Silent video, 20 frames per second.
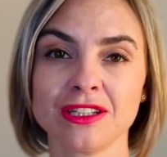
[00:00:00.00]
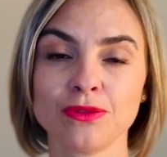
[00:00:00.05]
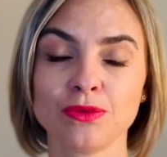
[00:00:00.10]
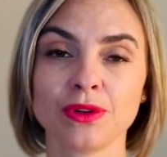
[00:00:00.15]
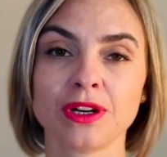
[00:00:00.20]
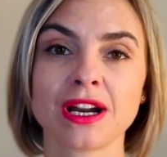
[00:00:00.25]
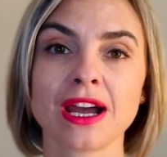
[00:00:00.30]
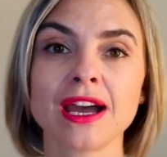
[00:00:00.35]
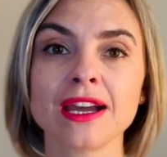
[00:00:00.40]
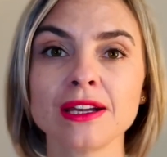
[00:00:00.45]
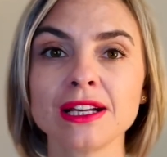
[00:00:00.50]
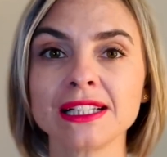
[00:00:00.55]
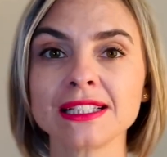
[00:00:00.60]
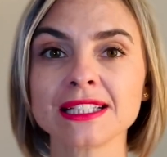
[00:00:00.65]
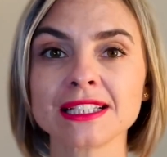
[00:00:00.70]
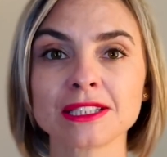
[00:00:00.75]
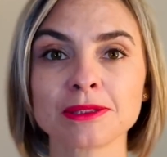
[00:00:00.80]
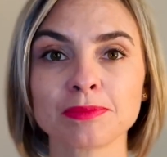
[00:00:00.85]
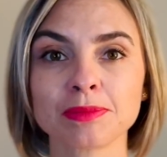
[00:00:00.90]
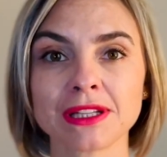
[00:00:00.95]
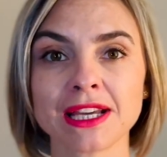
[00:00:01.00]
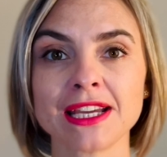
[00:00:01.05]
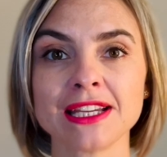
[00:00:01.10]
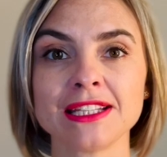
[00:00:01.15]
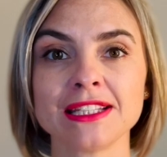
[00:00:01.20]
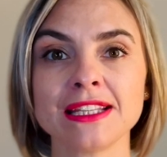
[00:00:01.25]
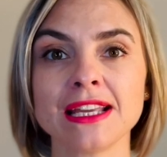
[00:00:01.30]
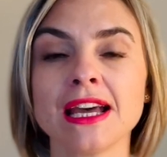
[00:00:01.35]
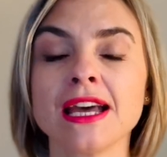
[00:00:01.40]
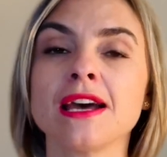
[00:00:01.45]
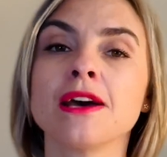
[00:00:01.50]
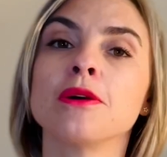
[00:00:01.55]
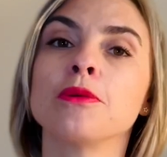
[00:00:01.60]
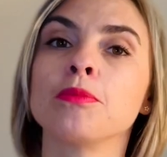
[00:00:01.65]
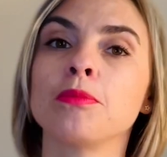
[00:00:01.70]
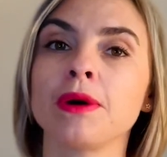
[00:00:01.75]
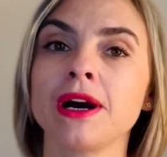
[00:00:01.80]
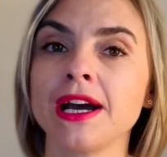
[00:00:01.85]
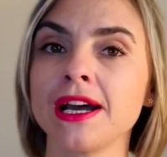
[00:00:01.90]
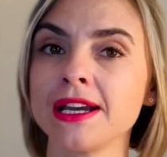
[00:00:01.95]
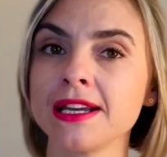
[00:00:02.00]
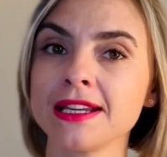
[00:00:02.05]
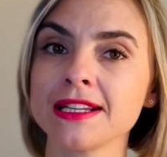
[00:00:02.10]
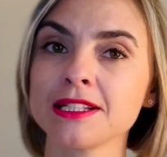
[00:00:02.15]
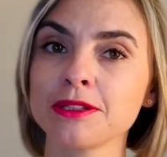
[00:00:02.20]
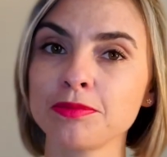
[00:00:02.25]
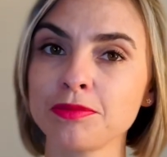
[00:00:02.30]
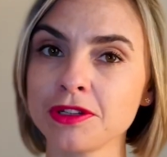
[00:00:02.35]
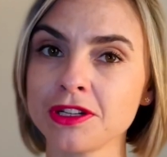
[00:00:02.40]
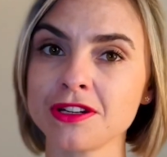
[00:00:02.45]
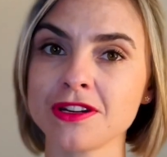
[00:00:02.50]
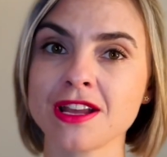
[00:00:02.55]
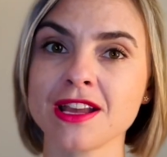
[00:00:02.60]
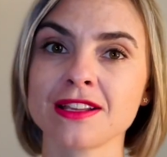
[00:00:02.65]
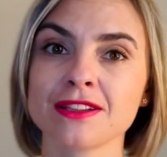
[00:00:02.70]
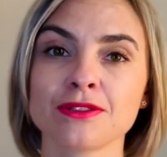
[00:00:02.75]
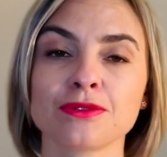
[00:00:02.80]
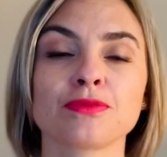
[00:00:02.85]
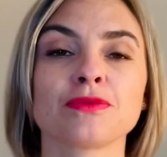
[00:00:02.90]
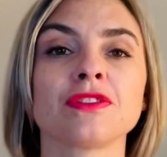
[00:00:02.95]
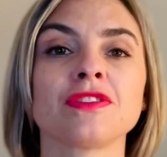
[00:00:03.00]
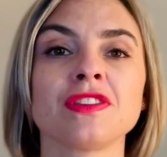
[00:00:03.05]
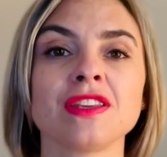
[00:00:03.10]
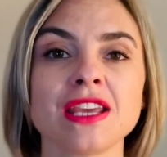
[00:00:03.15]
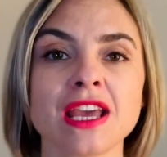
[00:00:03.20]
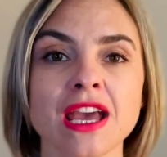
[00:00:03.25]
where I'll explain my experience with the